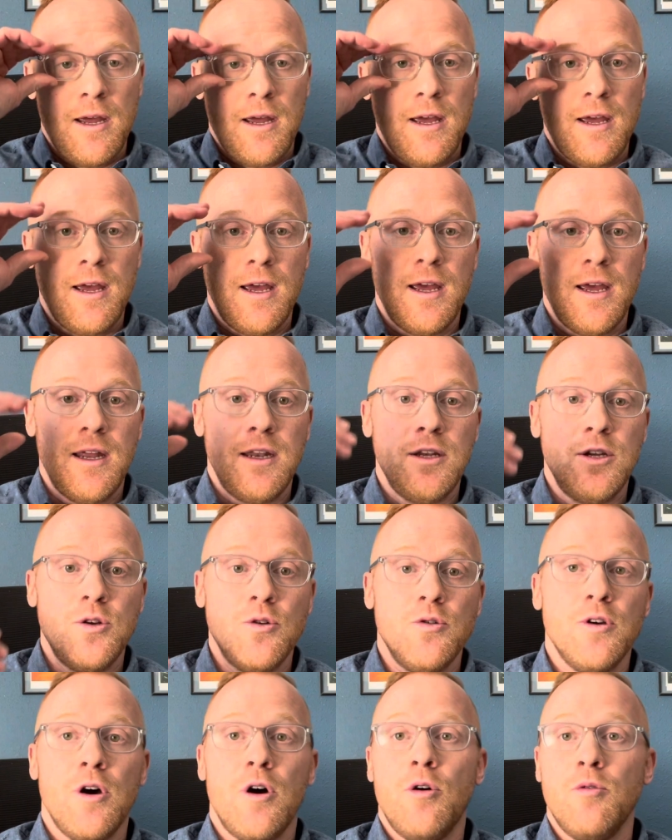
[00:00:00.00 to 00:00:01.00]
and you,
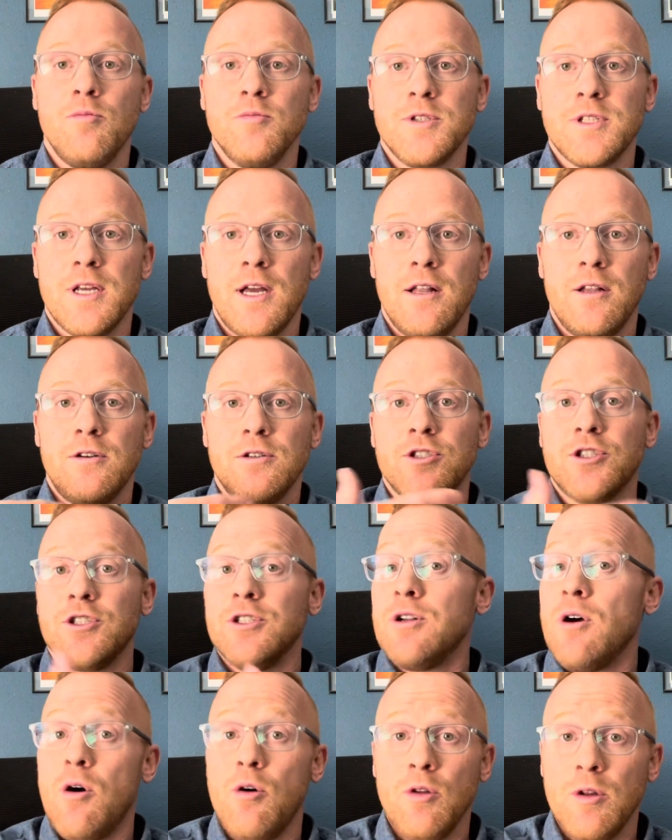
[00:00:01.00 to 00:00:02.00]
the home seller,
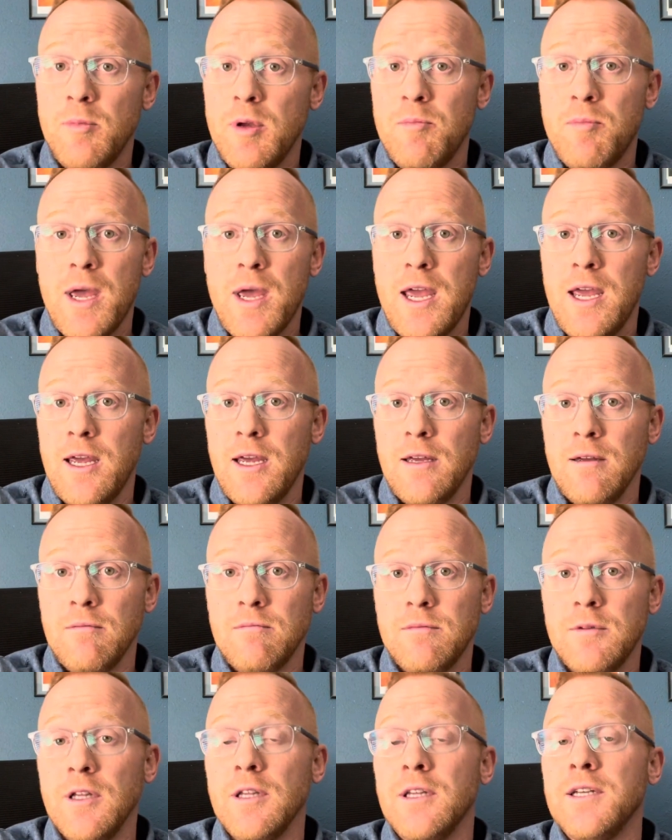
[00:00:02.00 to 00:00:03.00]
should only be paying
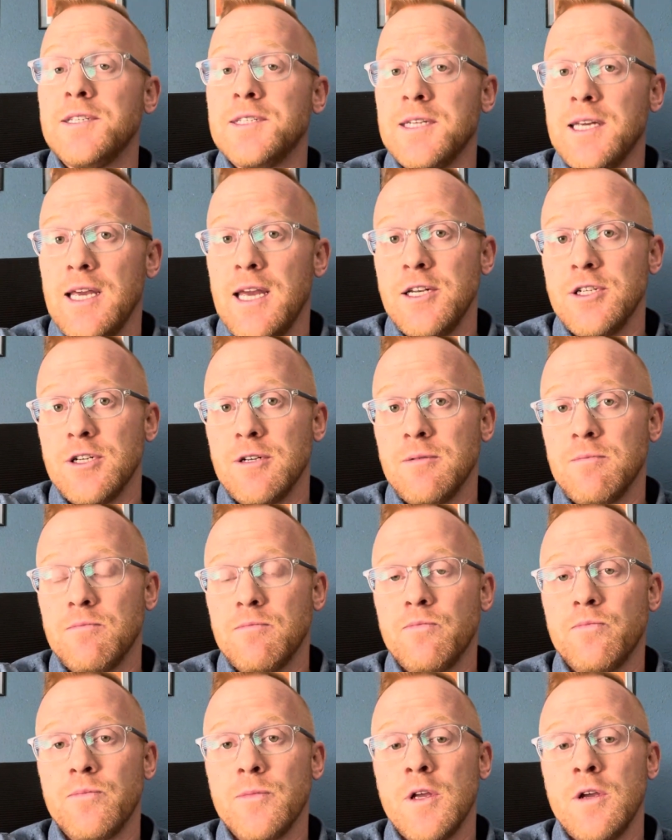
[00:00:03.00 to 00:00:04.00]
the listing agent.
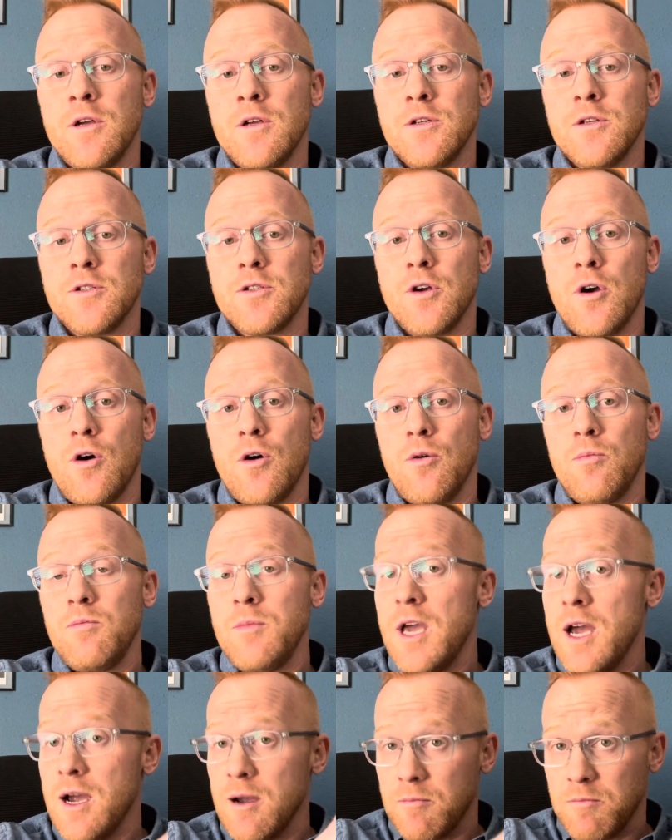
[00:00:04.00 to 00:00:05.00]
So
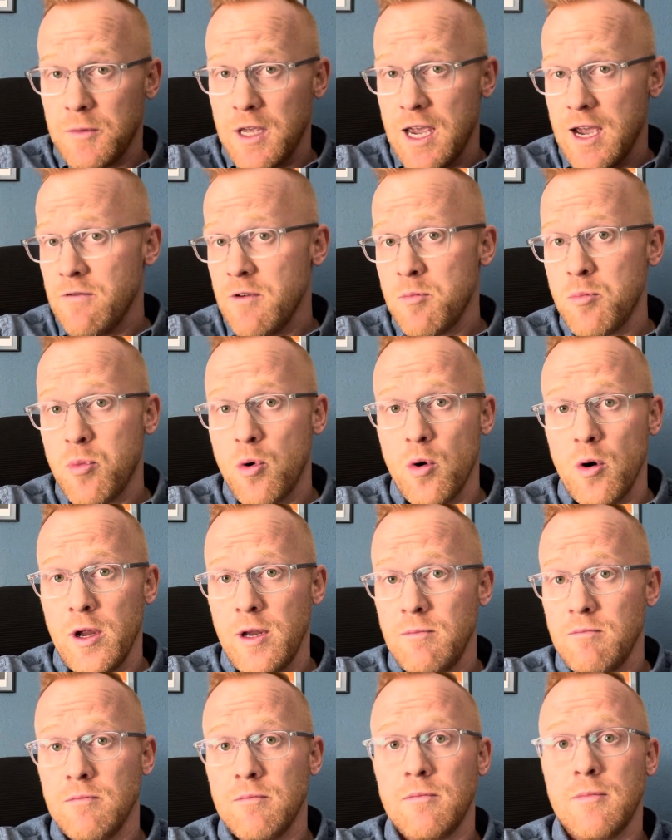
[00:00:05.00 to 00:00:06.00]
yeah, they have a
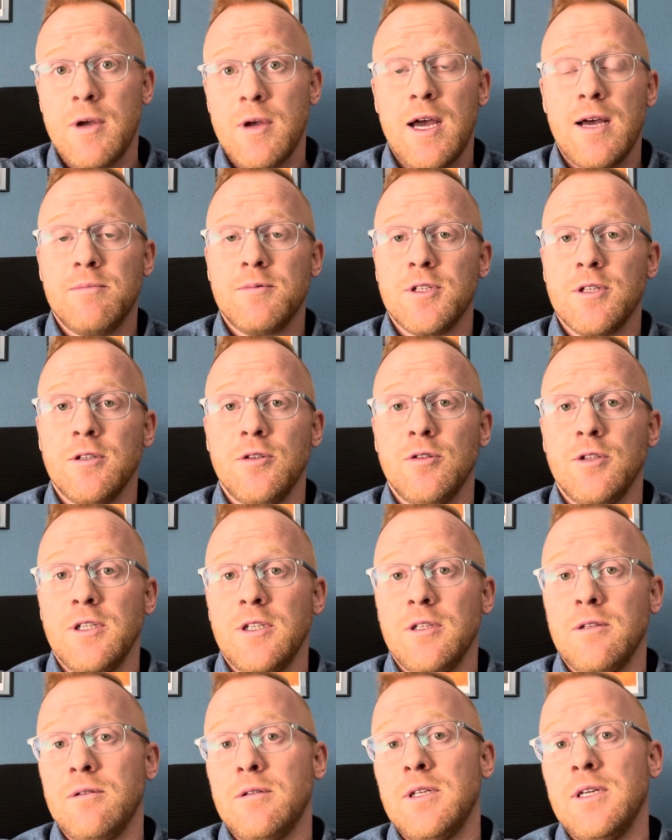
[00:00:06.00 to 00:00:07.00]
point,
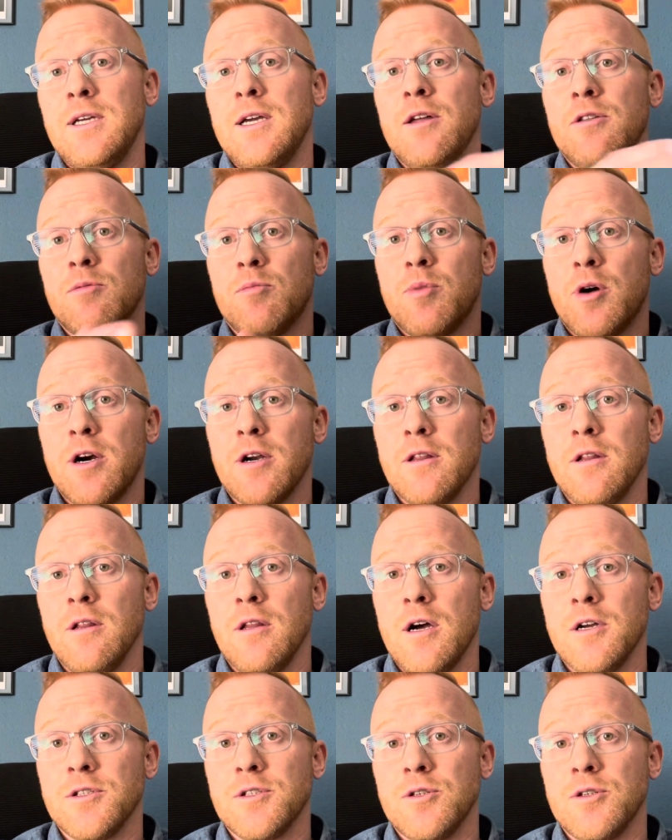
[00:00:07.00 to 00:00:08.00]
absolutely. The other part of the
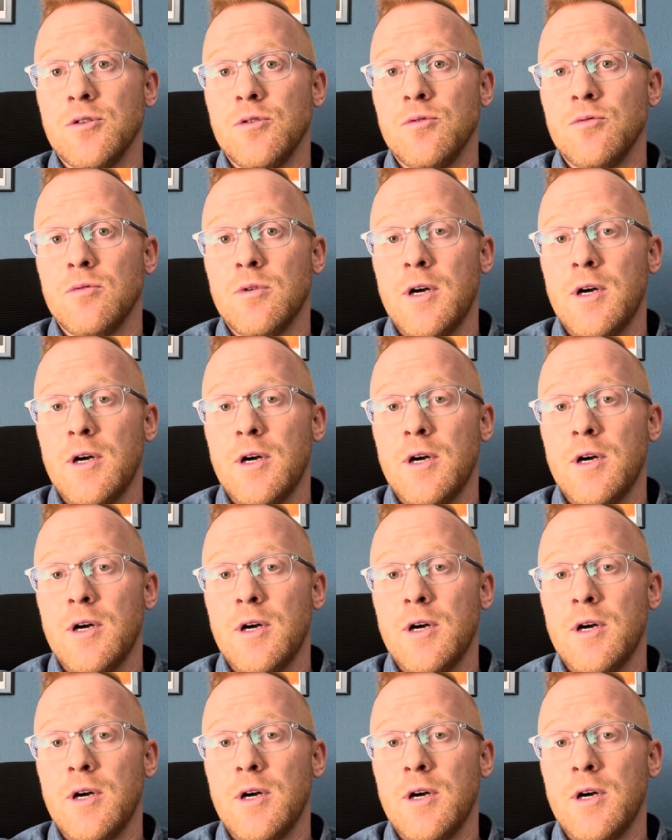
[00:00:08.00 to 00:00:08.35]
lawsuit,